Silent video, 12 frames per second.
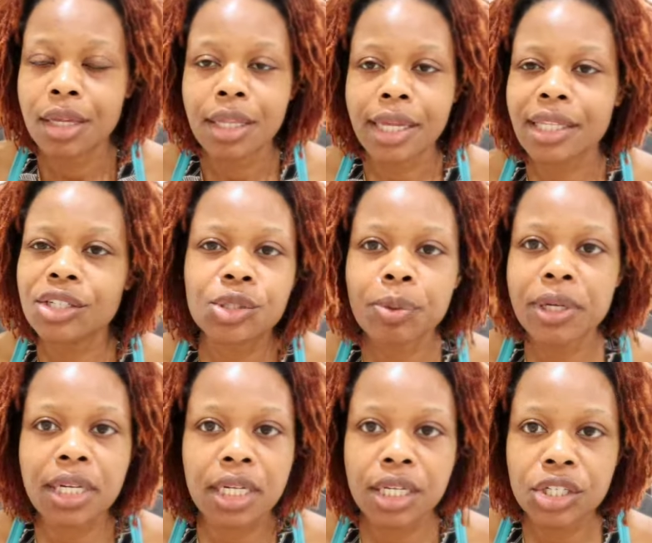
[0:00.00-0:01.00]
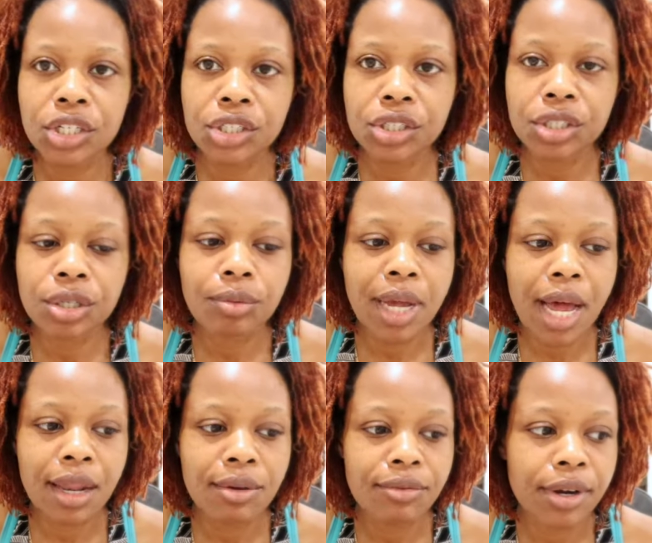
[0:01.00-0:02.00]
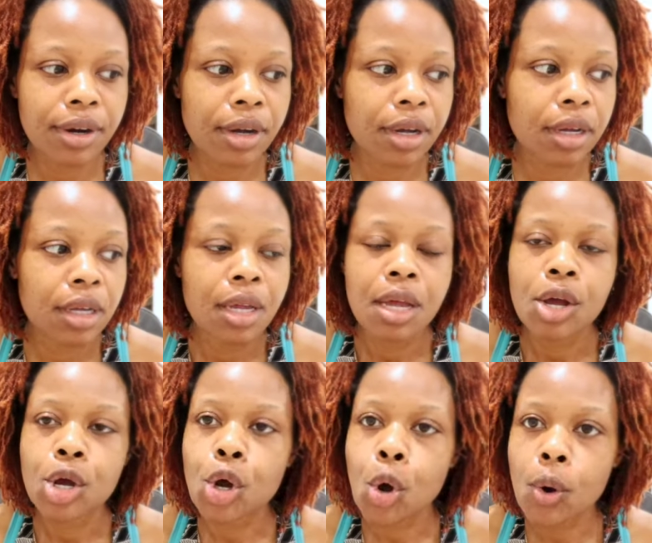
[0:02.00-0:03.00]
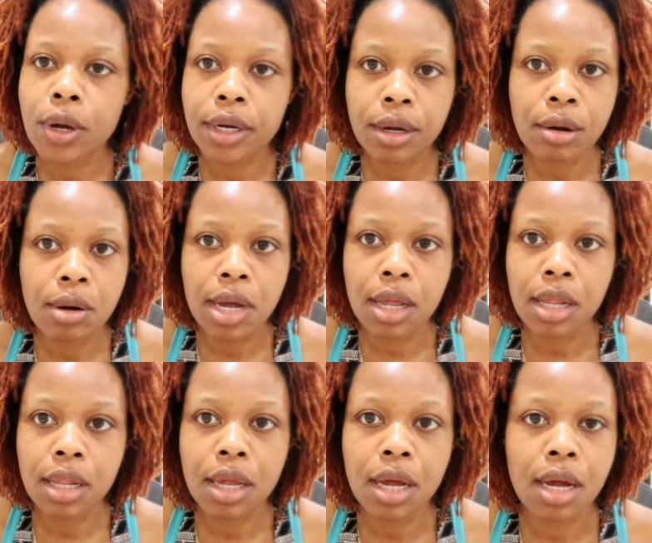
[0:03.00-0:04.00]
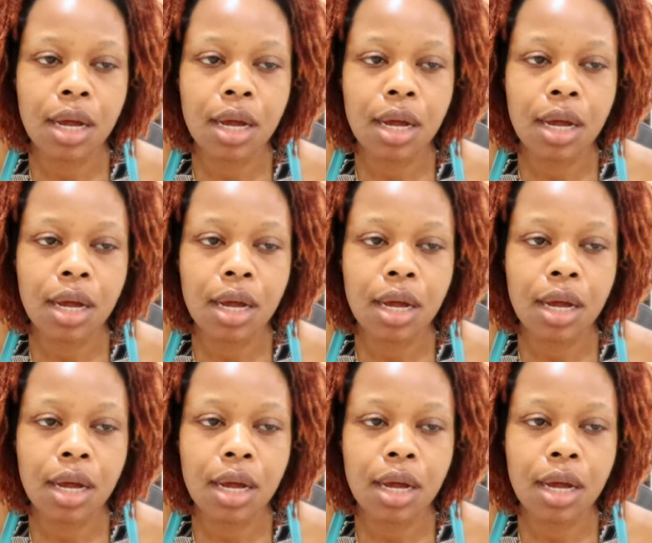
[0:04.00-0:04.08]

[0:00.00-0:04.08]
Like, they just put in a conditioner with aloe vera, coconut oil,